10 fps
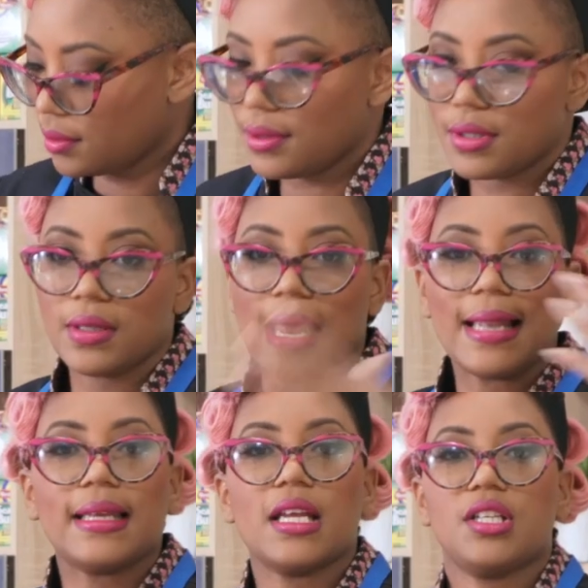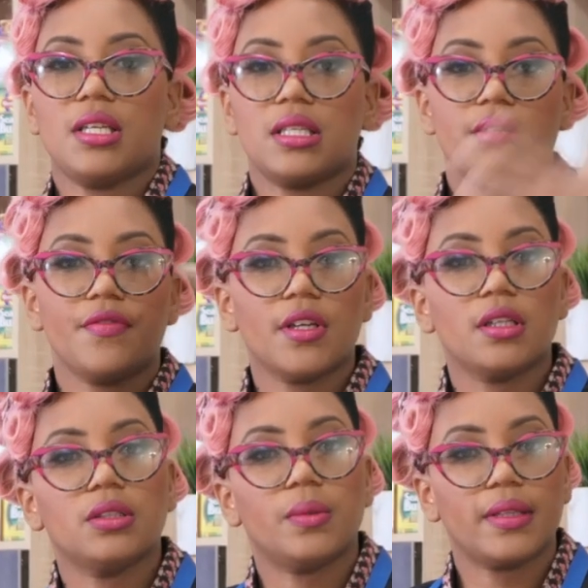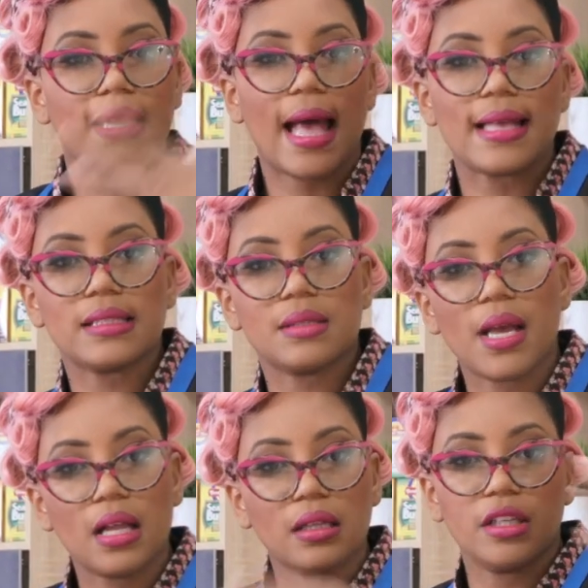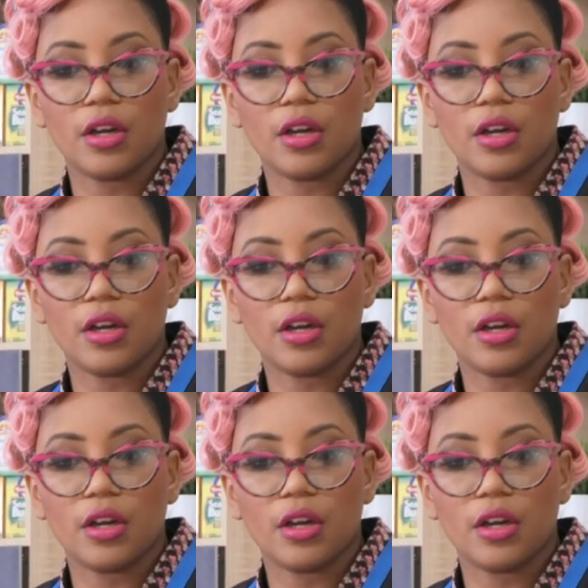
so that the kitchen is filled with that smell, the